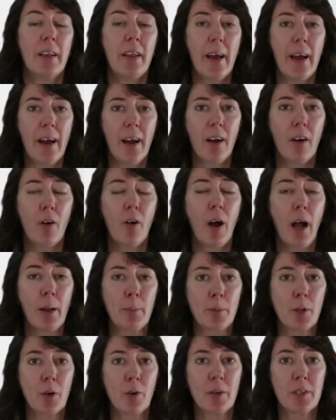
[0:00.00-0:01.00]
Now
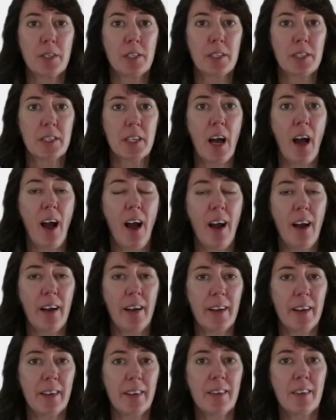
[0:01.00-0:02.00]
I'm going to
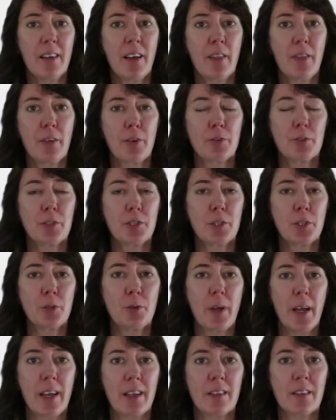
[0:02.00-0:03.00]
tie those
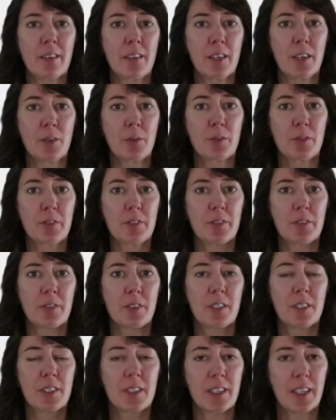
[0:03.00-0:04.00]
2 eighth notes
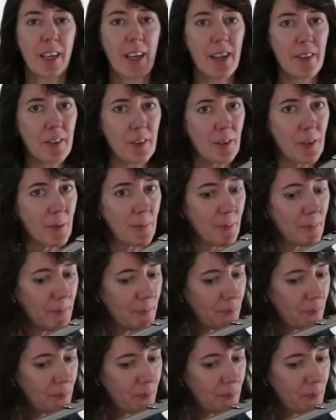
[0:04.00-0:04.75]
together.